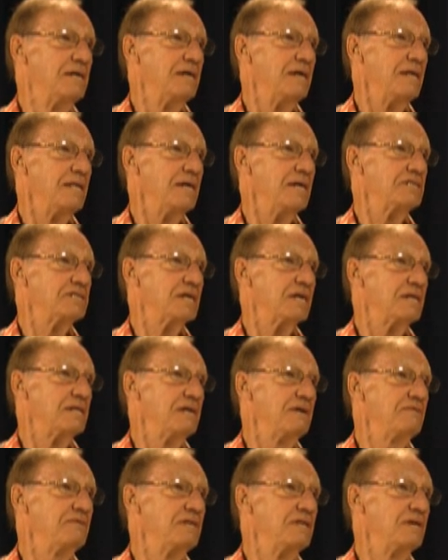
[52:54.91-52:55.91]
And they said,
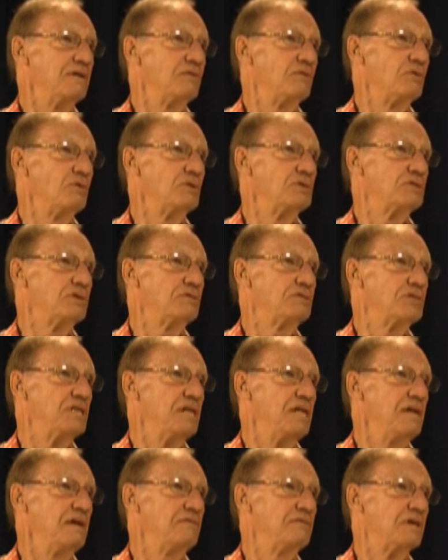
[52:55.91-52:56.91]
even the rules of
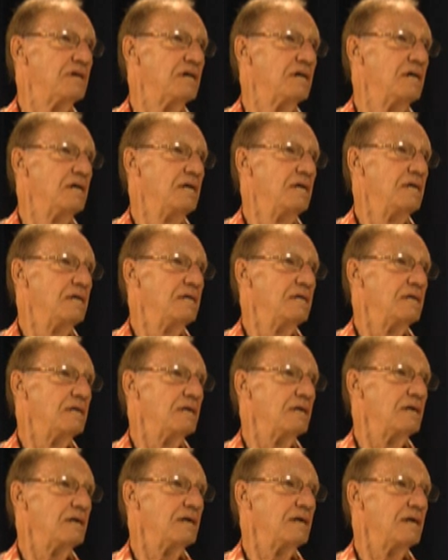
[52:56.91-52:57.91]
Geneva,
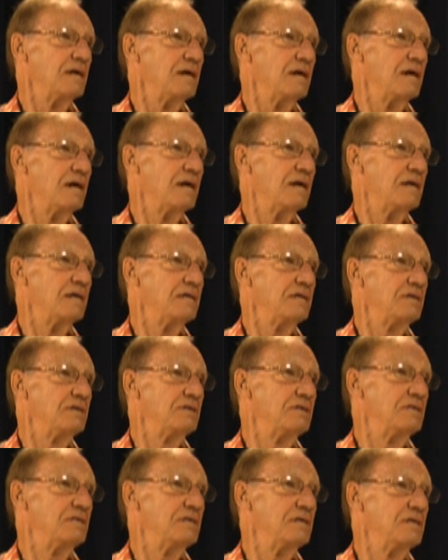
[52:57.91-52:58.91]
uh, uh
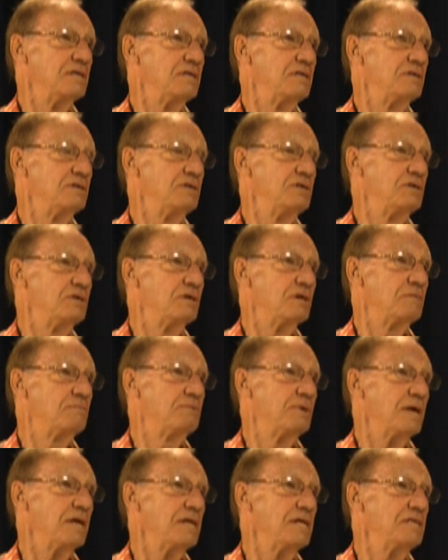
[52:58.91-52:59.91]
you you, you can
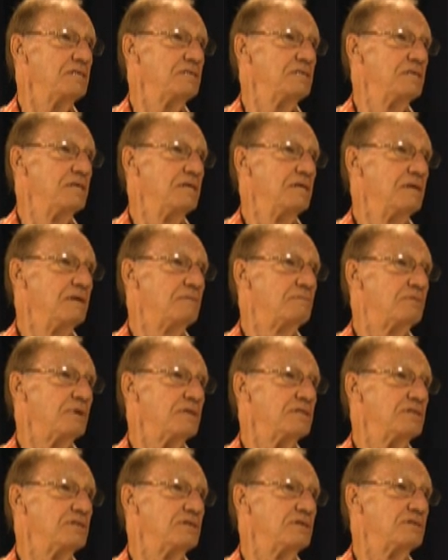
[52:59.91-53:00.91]
punish
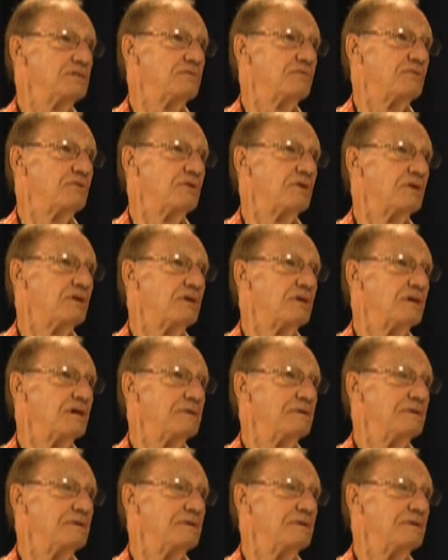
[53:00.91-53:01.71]
prisoners for